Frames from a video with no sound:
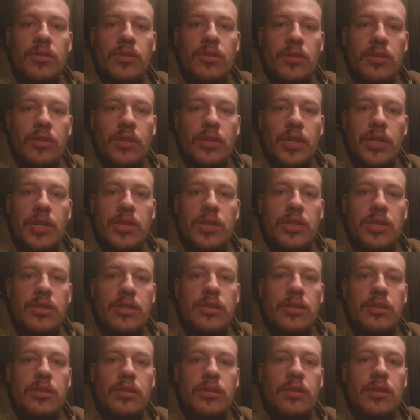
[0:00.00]
So yeah,
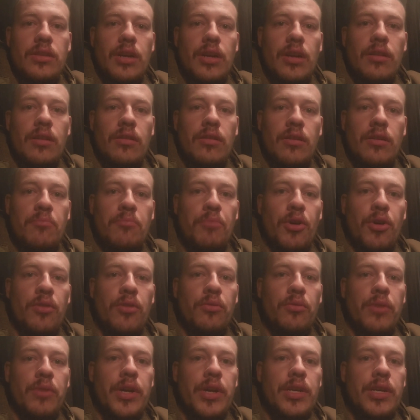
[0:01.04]
just kind of look
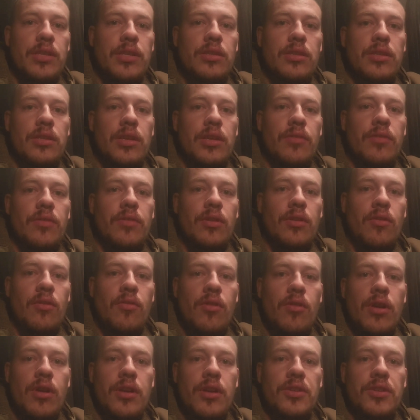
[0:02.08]
both ways, give the
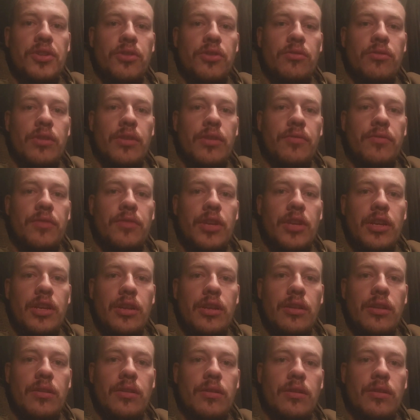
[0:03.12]
horn a toot if
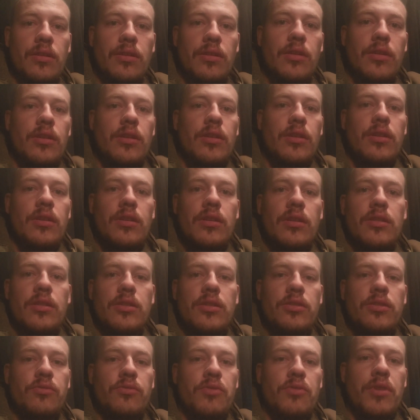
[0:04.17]
needed,
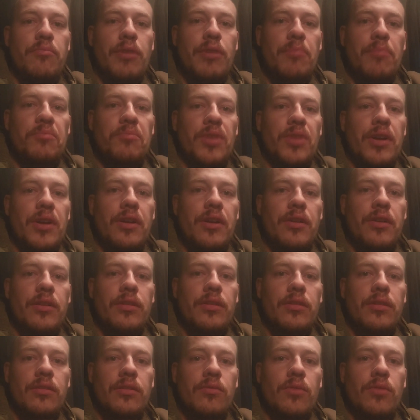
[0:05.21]
and just rip up there.
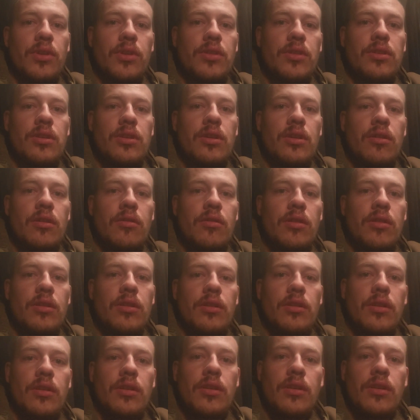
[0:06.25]
And wouldn't you know it,
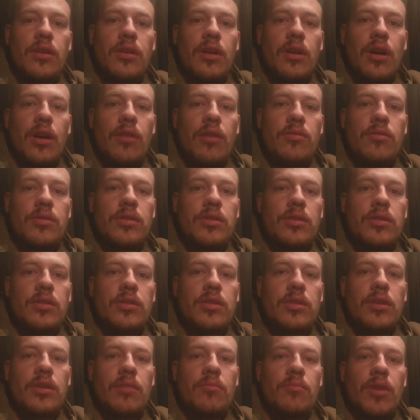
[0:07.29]
I was in
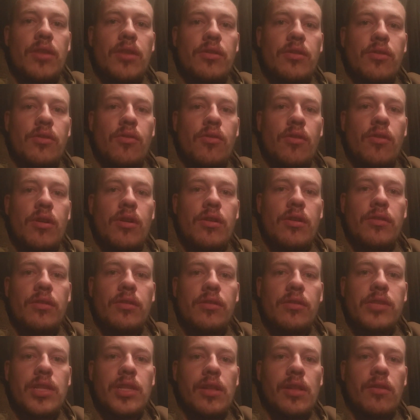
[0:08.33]
some other corner
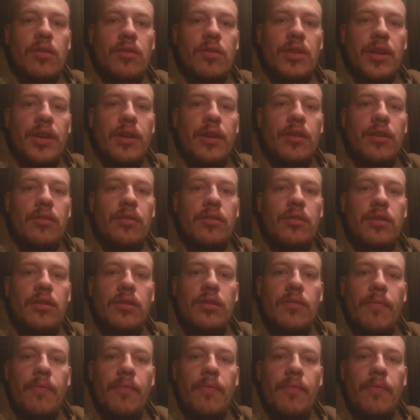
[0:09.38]
of this little town.